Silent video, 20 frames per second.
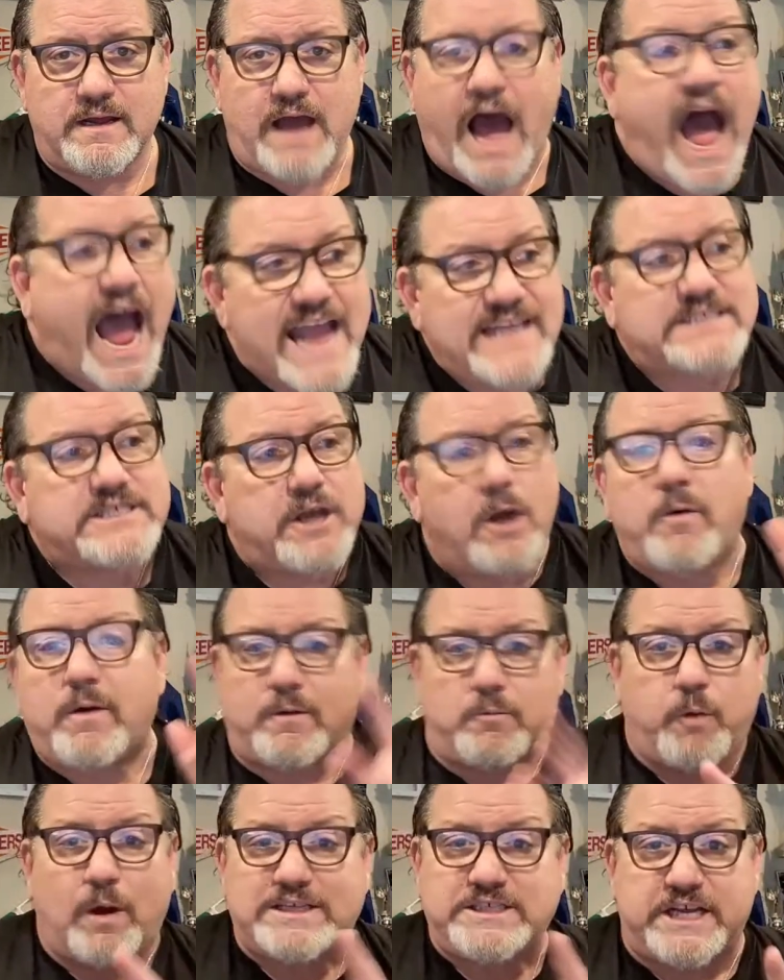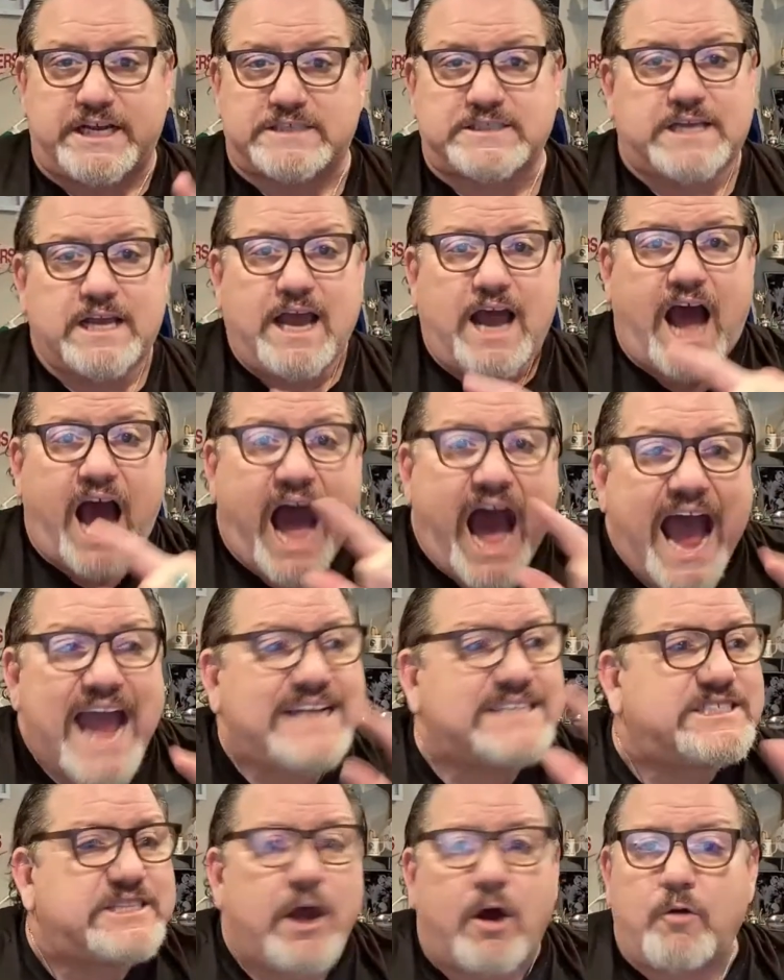I don't, watch this.
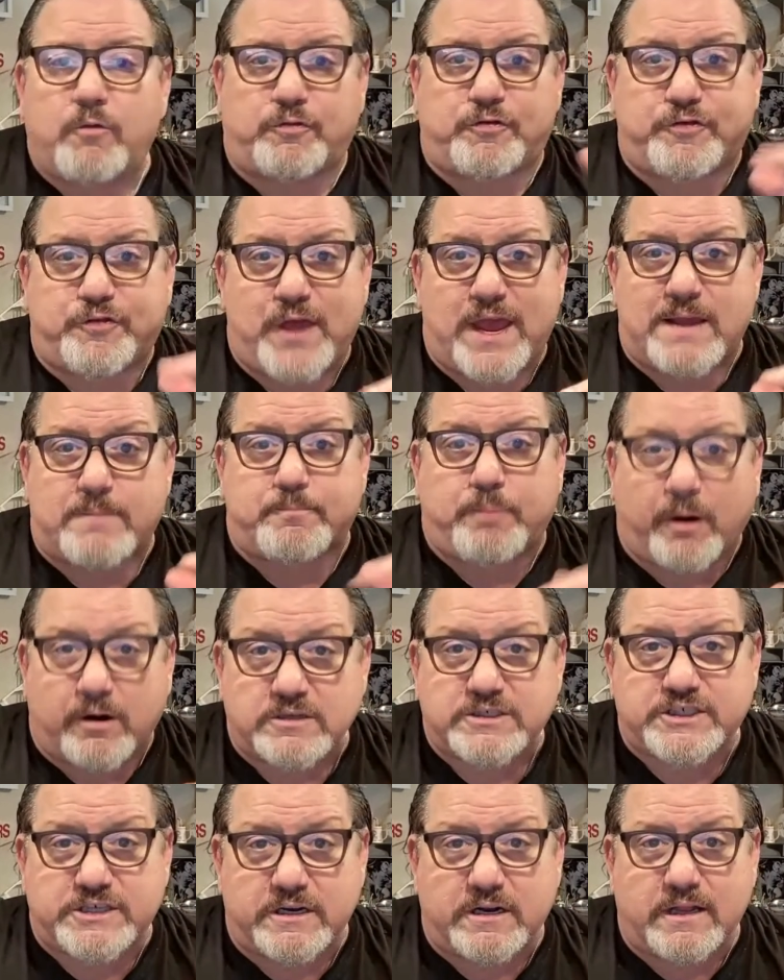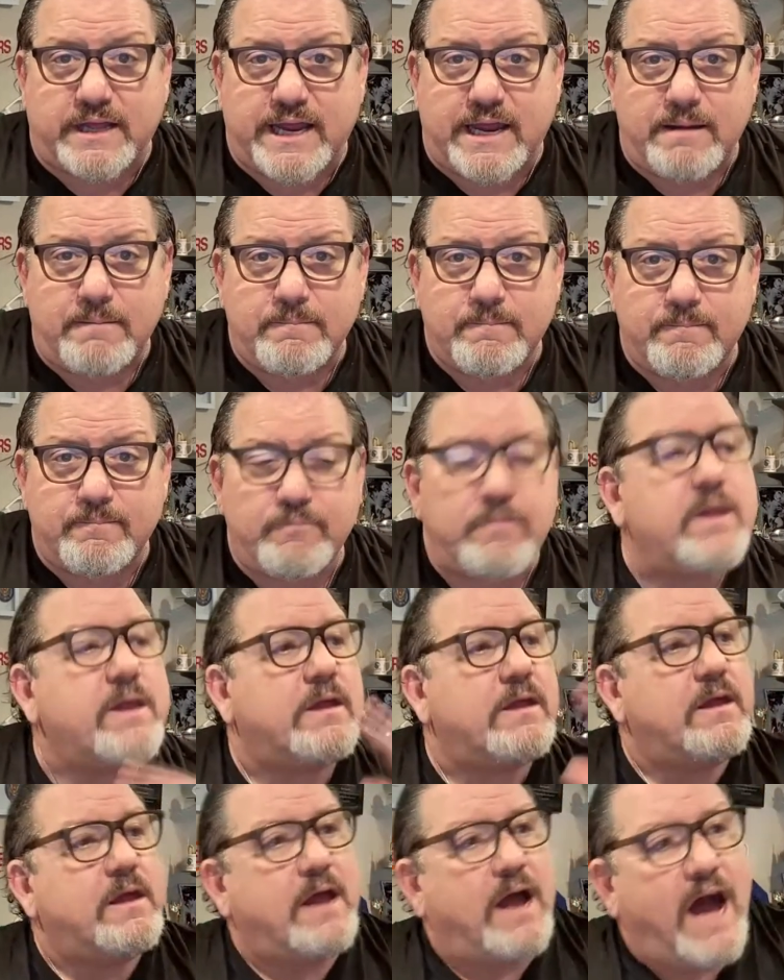I don't think personally,
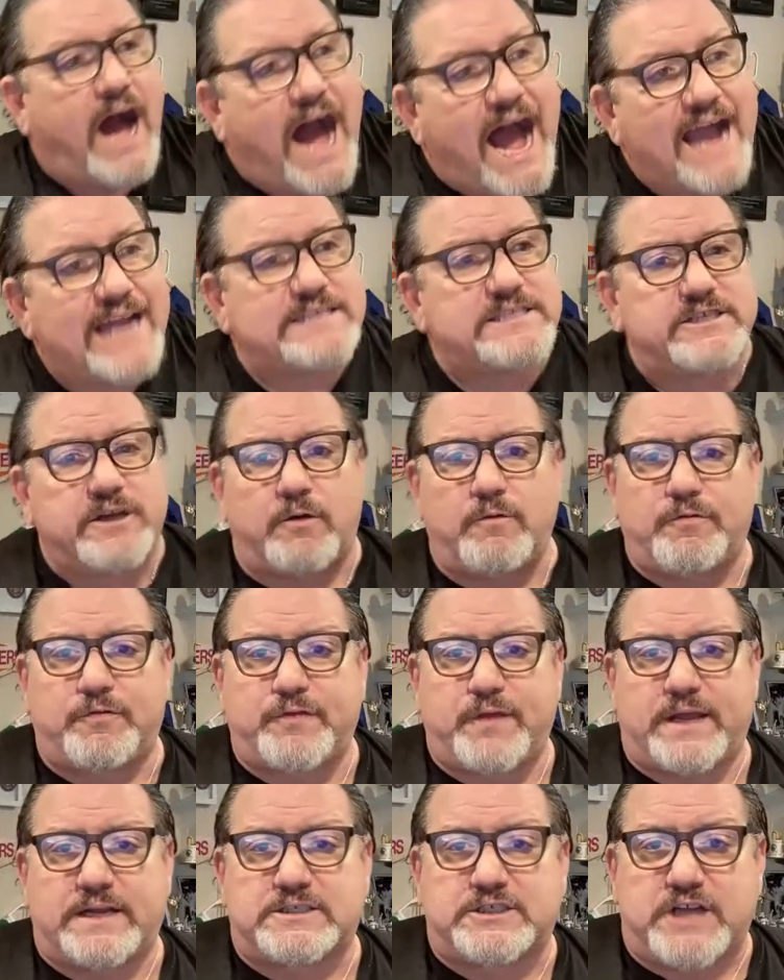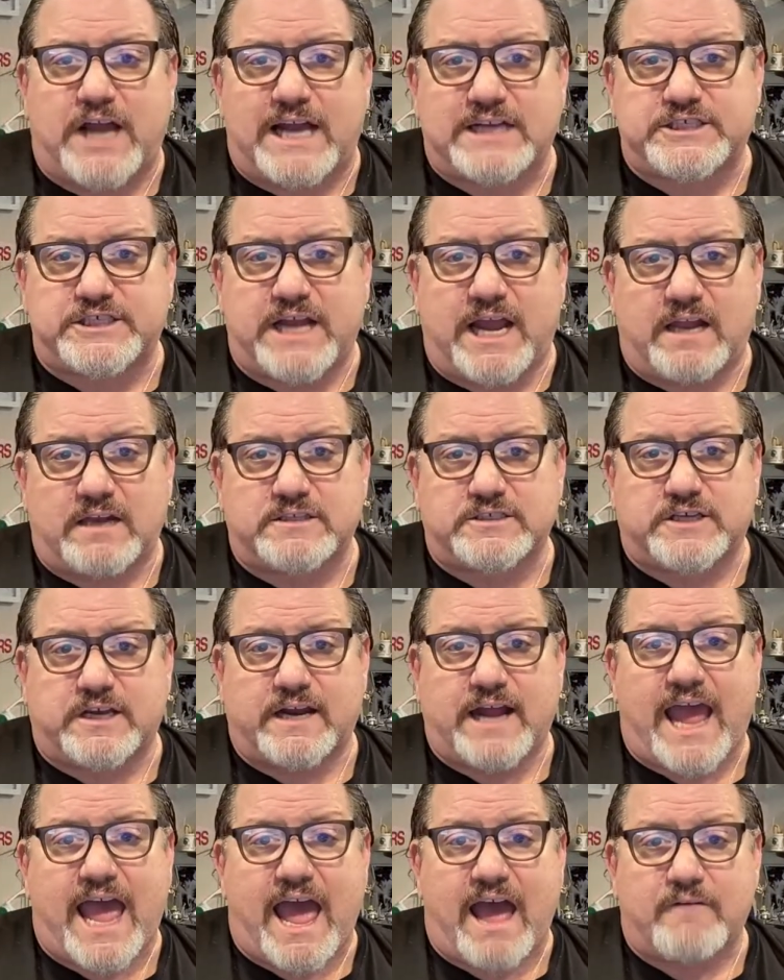I don't think Josh Allen's
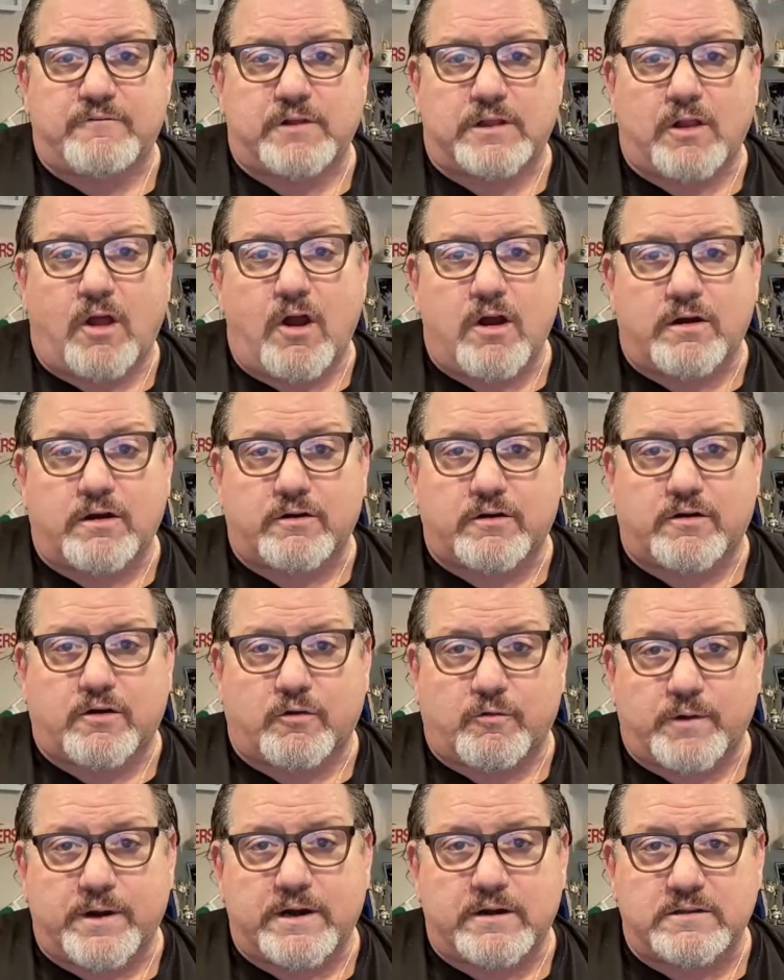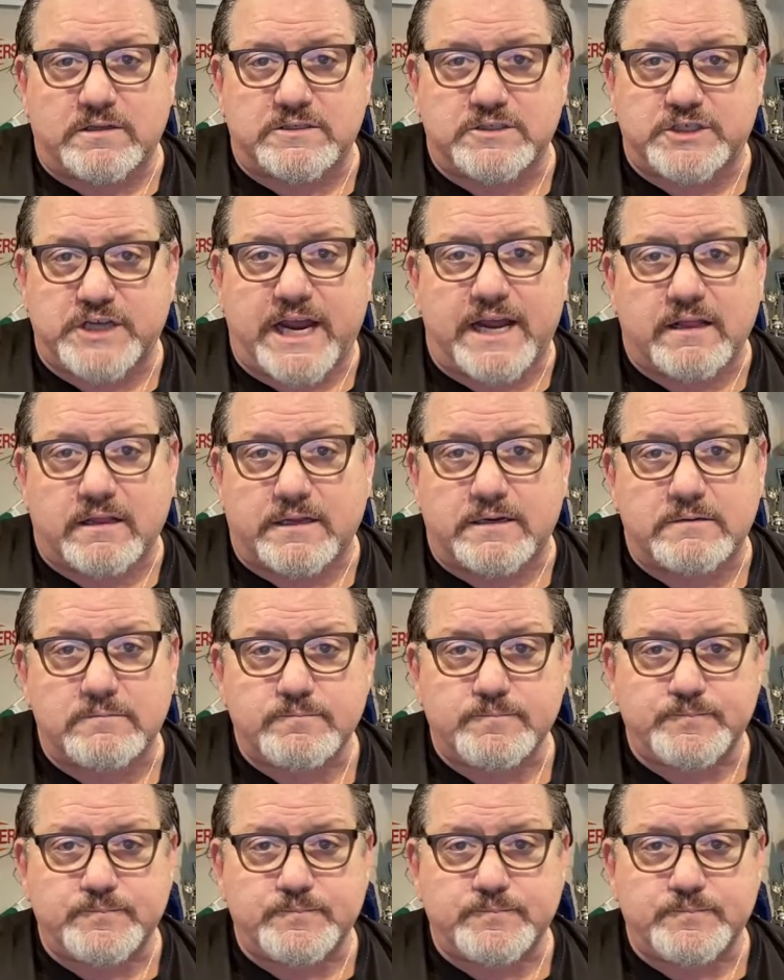going to have a longer career than Jalen.